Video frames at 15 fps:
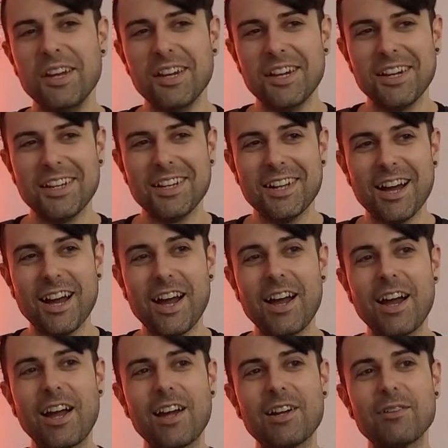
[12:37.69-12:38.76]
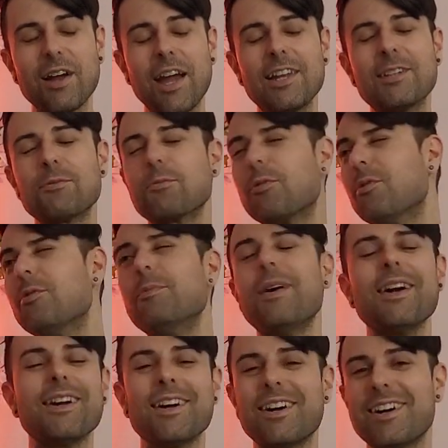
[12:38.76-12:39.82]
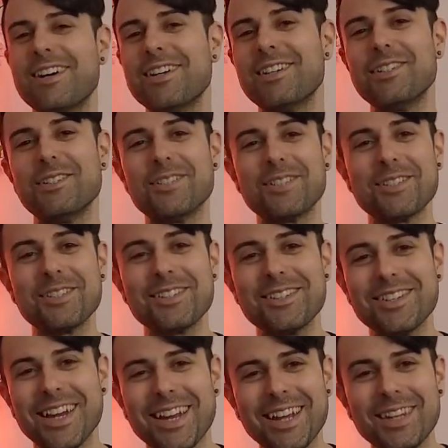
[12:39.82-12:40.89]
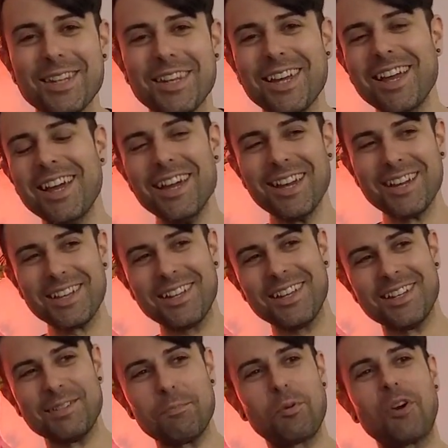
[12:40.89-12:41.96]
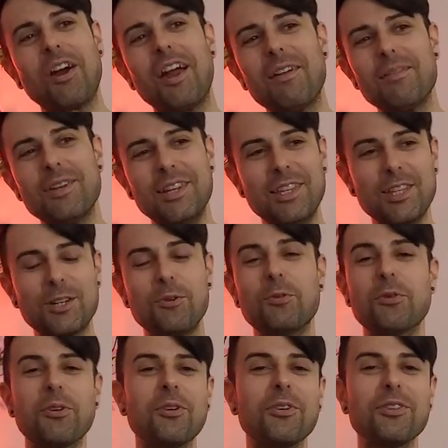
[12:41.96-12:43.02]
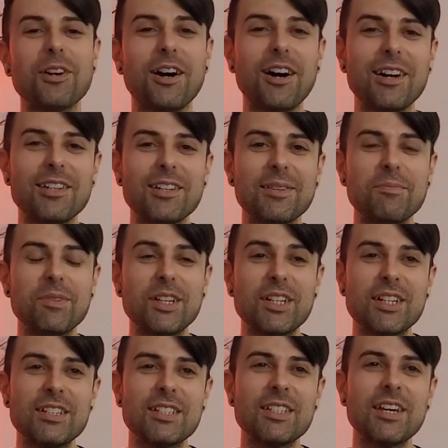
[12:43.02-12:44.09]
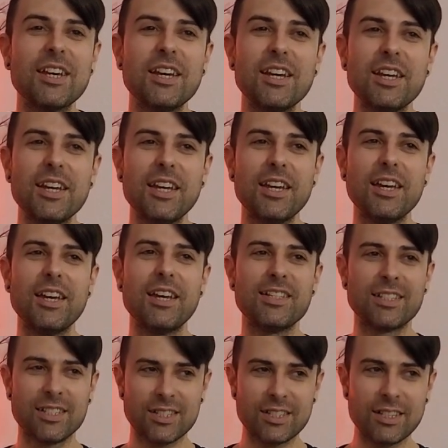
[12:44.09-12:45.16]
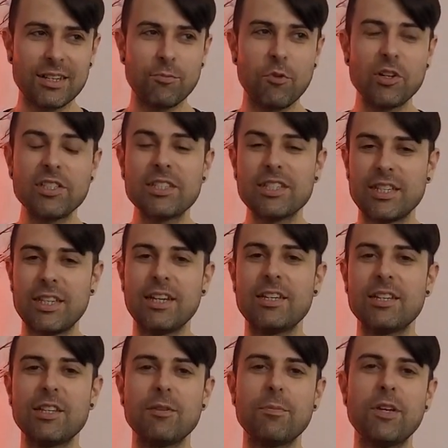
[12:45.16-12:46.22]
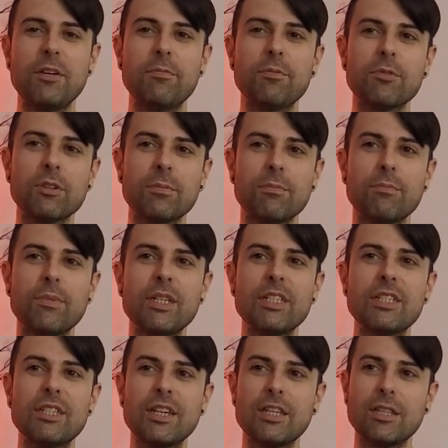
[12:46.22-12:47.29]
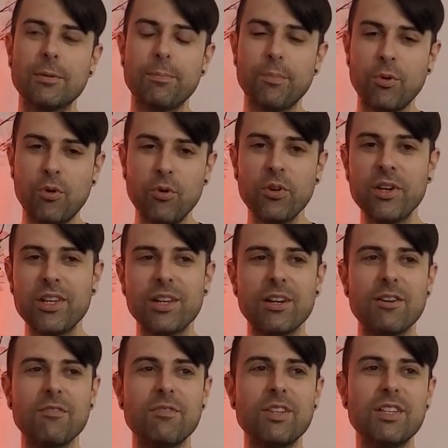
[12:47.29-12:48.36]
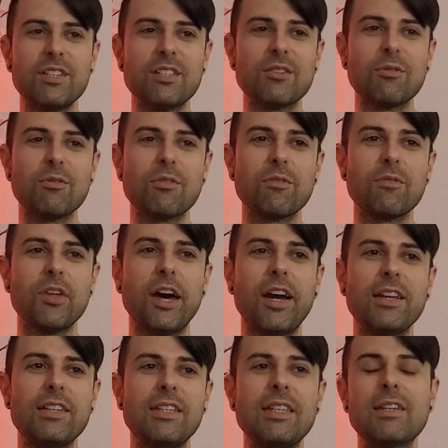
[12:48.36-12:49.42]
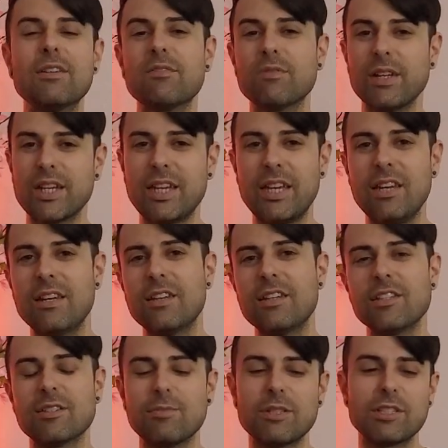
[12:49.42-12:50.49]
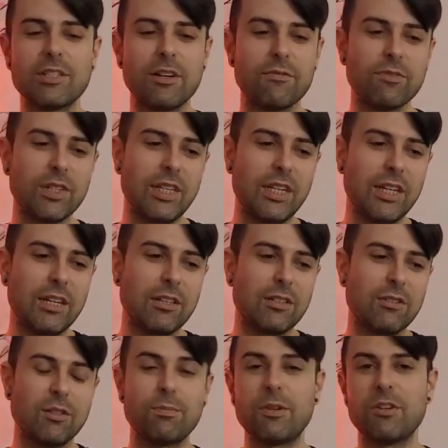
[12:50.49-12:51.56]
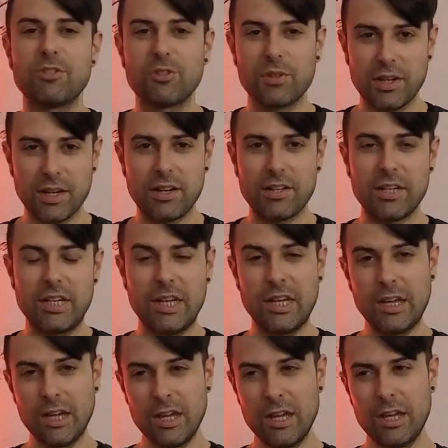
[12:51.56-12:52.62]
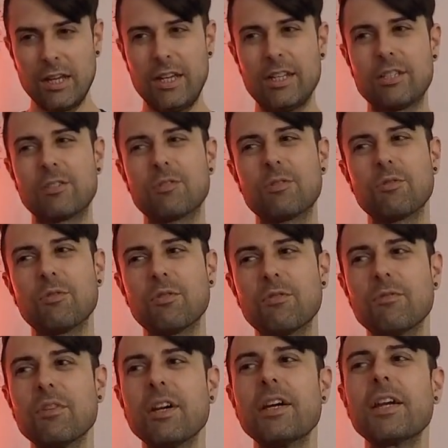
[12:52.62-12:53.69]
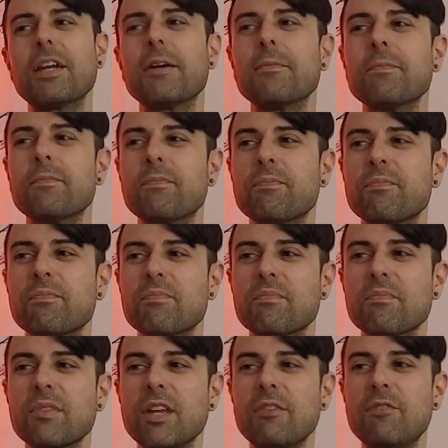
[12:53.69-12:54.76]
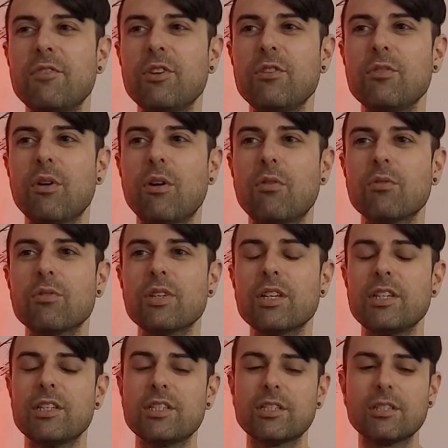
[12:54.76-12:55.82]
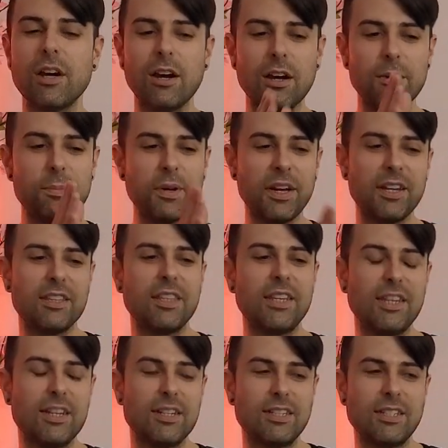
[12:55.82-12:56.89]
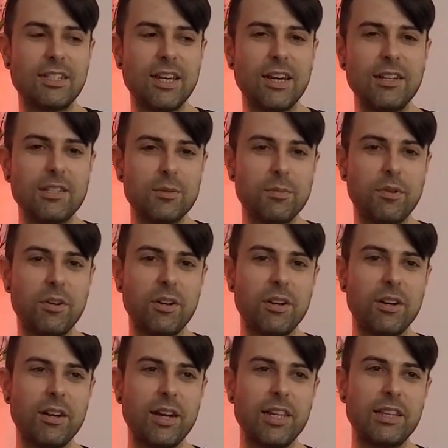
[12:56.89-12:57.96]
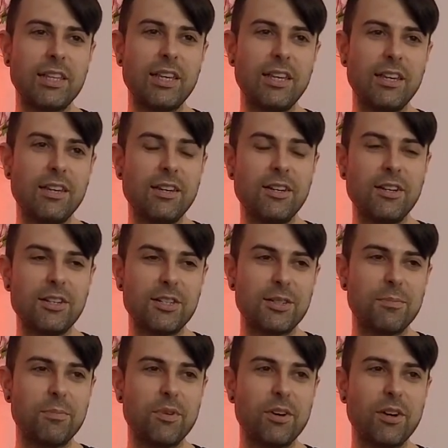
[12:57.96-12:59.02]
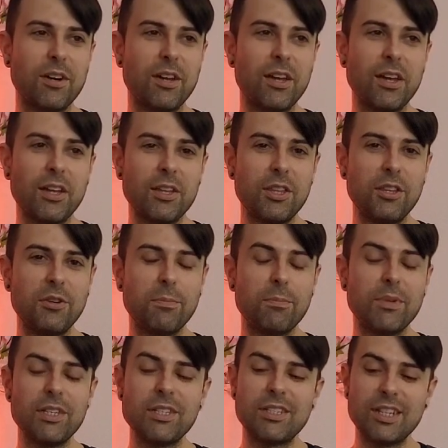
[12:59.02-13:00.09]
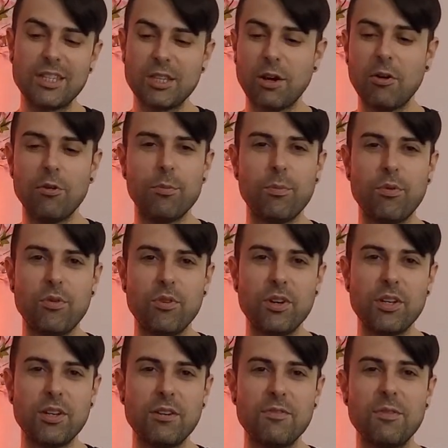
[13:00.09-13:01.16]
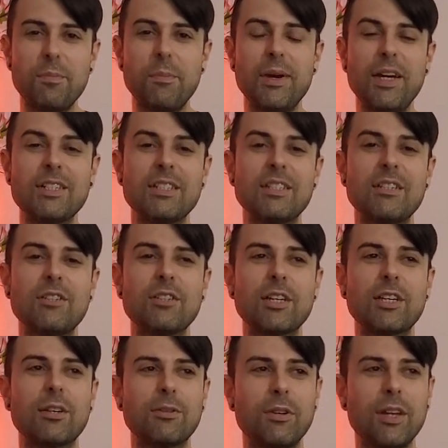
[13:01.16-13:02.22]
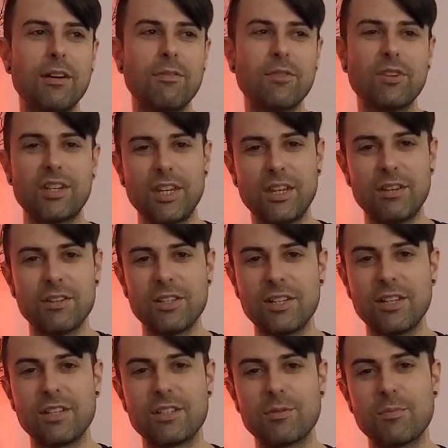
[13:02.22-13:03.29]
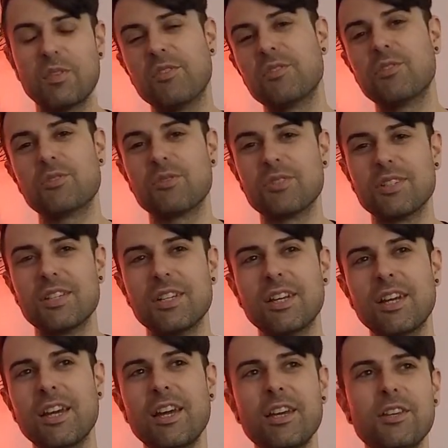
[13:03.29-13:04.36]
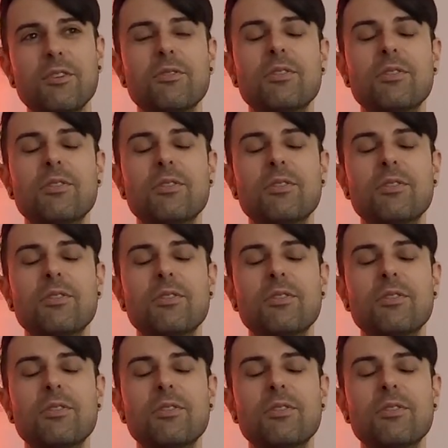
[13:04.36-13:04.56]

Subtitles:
And I had to roll my eyes in private in the corner of the hot tub because it's, once again, the people are missing the point of these sort of the idea of like hedonism and stuff leading to spirituality. It's sort of like if you only stop at the excess part, at the hedonism part, then you're missing the whole point of the message. Like you're never healing spiritually. You're